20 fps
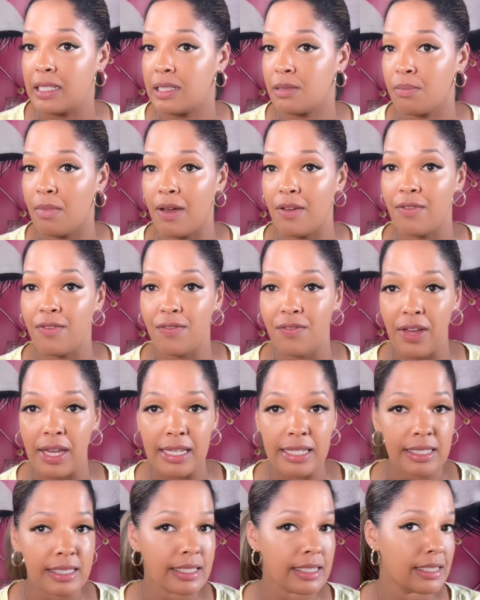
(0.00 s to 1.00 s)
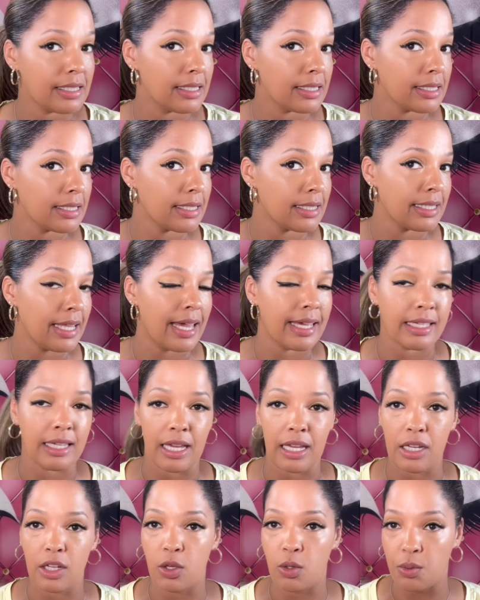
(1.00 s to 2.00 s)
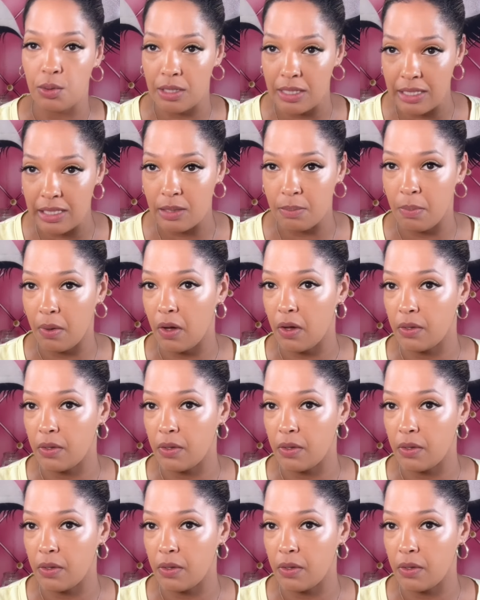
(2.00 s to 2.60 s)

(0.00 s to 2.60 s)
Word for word: My face looks like a grease ball.